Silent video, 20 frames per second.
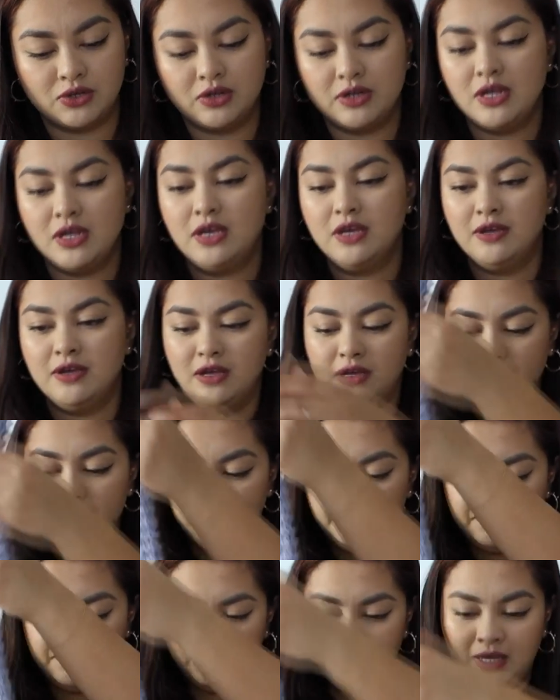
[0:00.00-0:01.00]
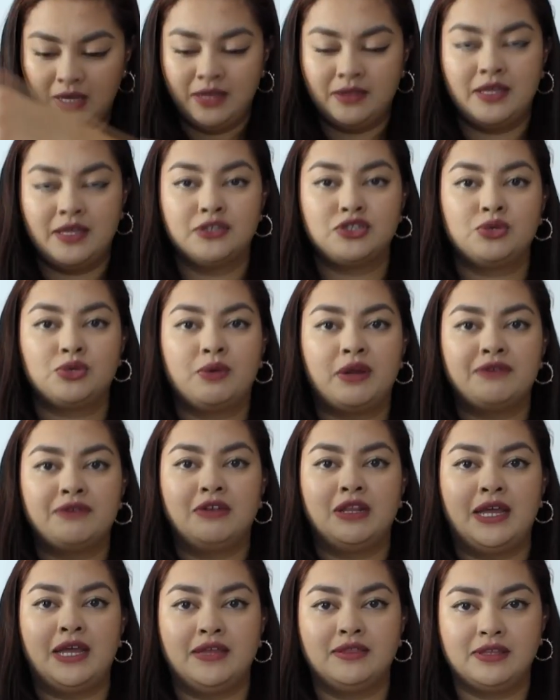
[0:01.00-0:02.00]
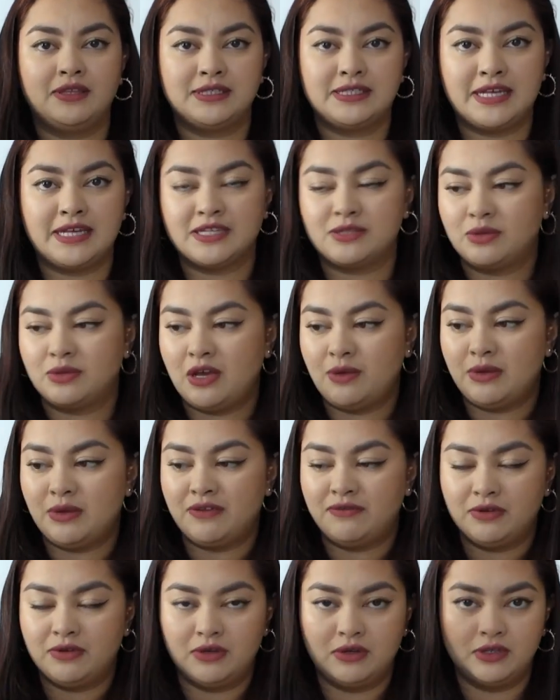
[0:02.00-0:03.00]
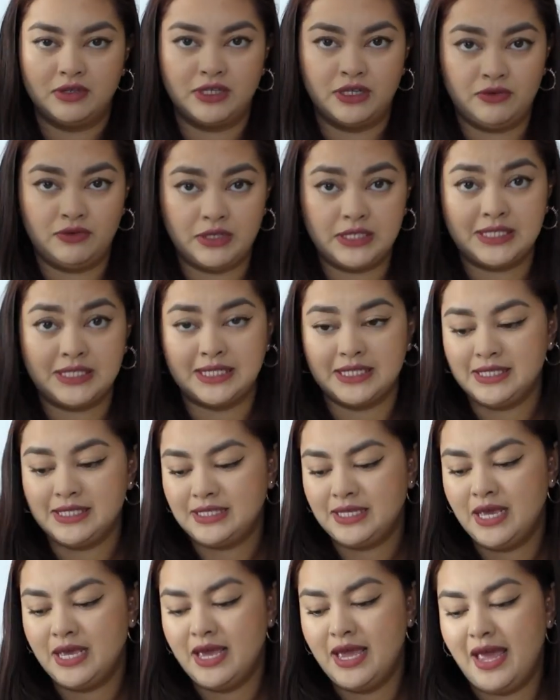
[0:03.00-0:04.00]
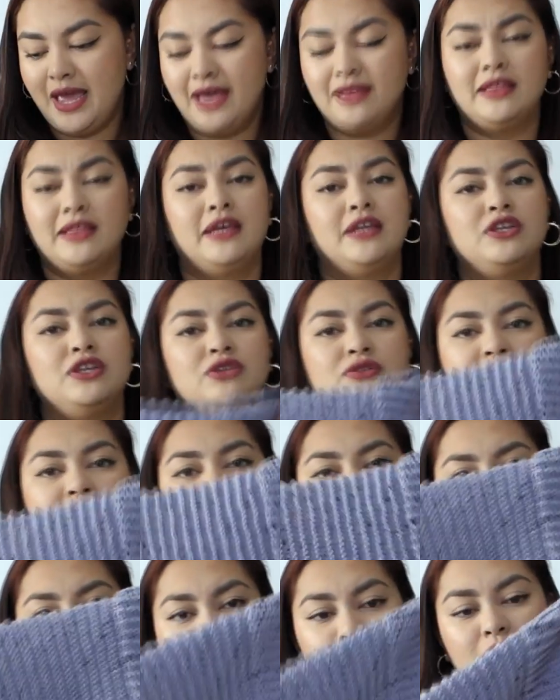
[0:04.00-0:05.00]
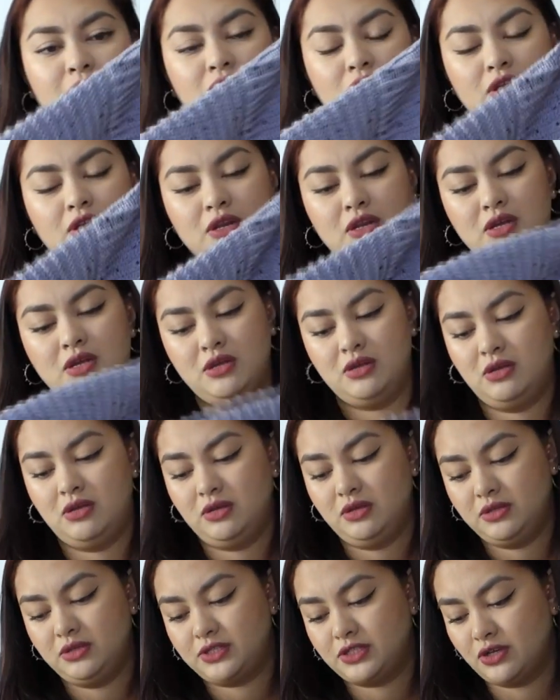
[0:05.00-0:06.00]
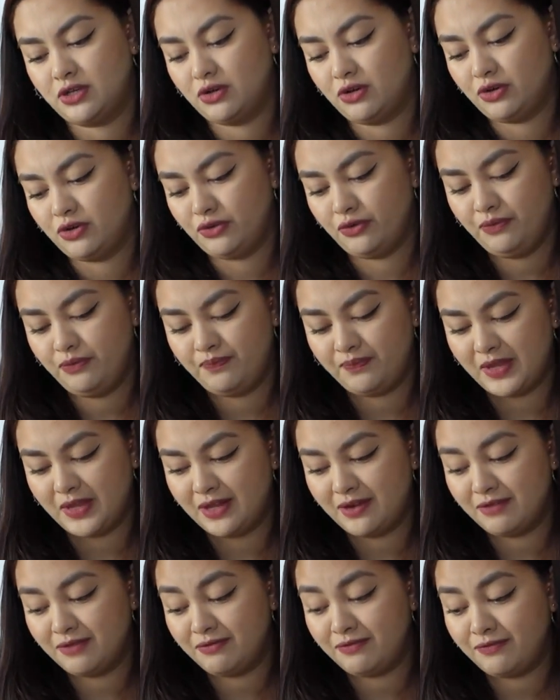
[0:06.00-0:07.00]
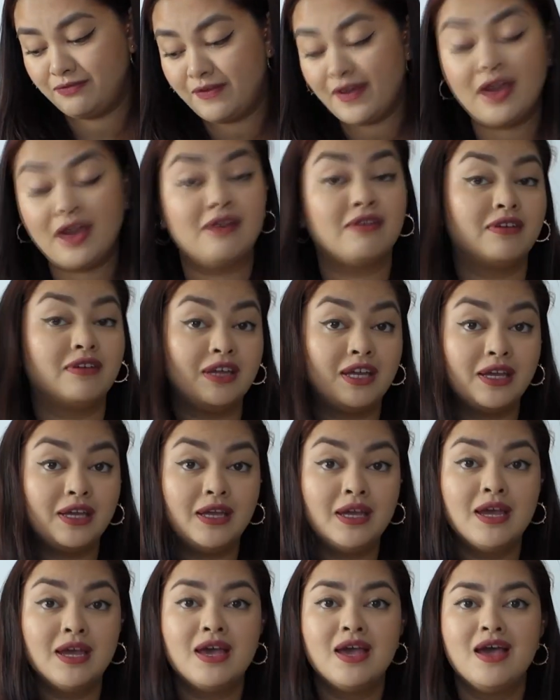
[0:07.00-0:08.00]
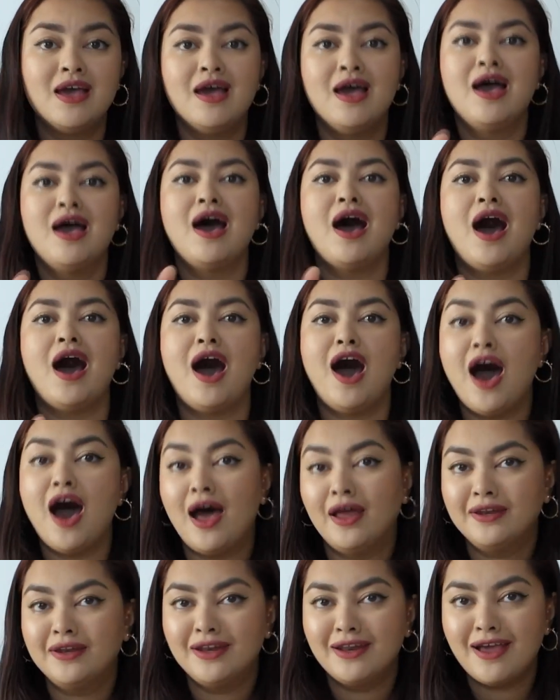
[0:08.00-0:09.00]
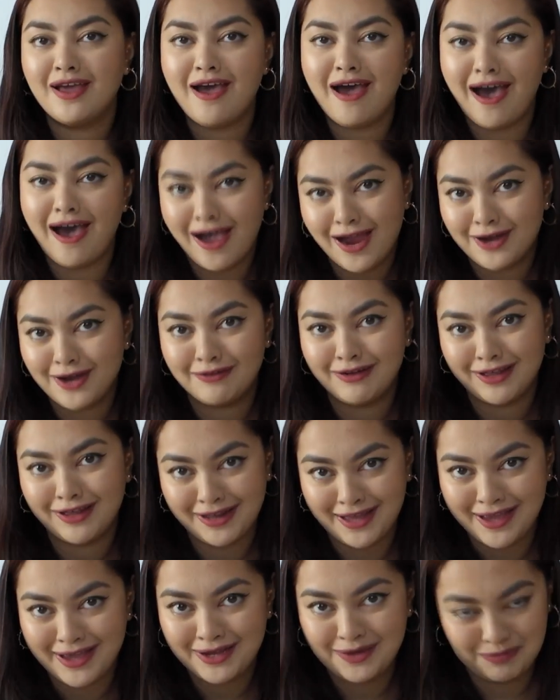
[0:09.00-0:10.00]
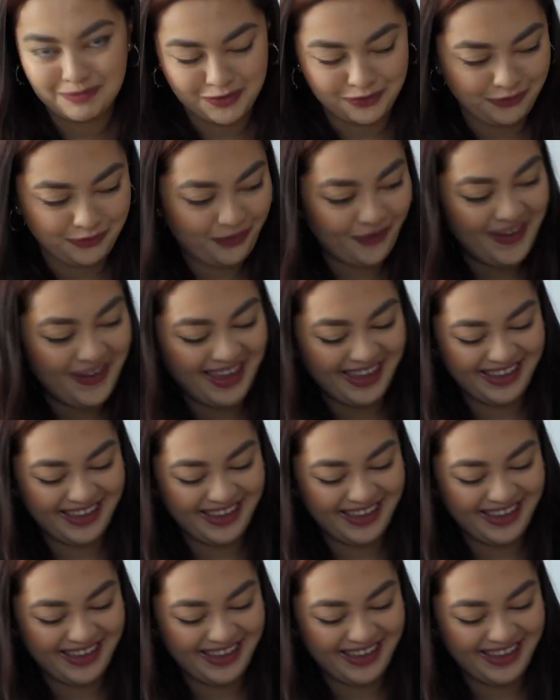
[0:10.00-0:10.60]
on, and then to whatever length it says with how many of a decreases, and then you seam it on. So in a very un-Ira-like move,